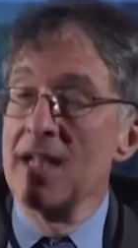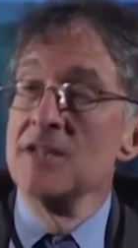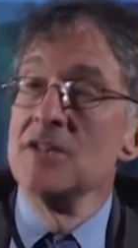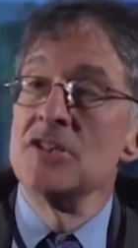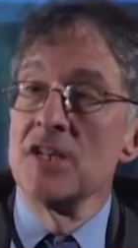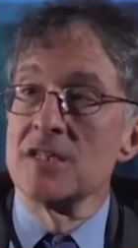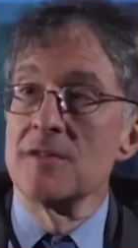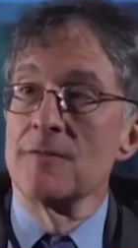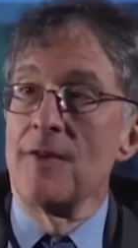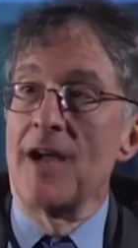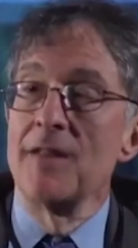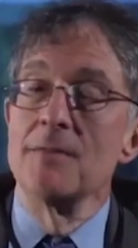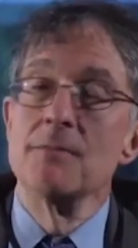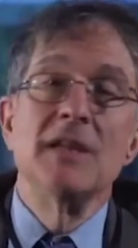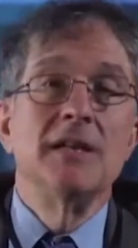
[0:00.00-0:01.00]
Ends
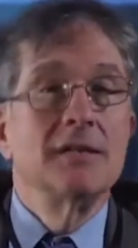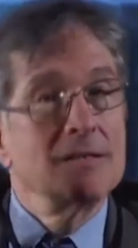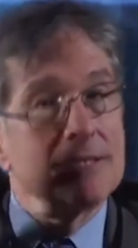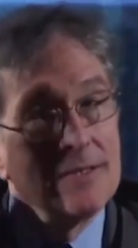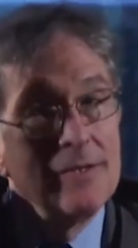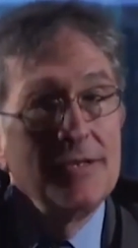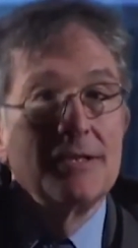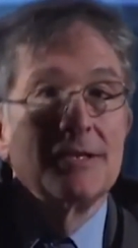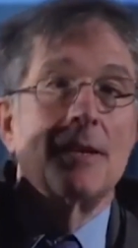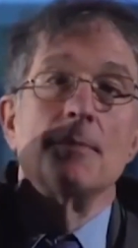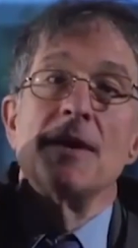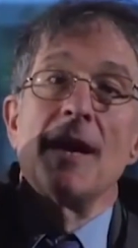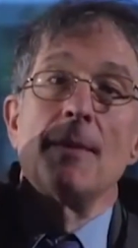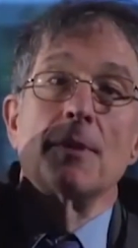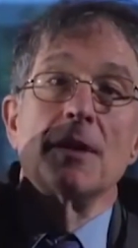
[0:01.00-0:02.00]
justify the means.
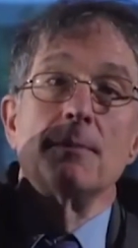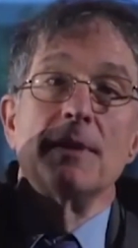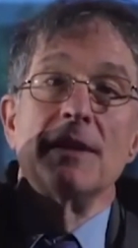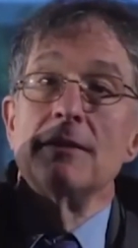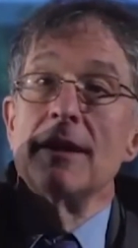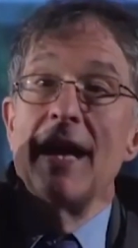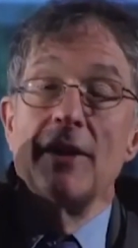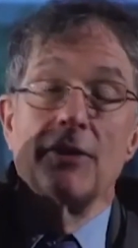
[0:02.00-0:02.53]
Someday I'm going to be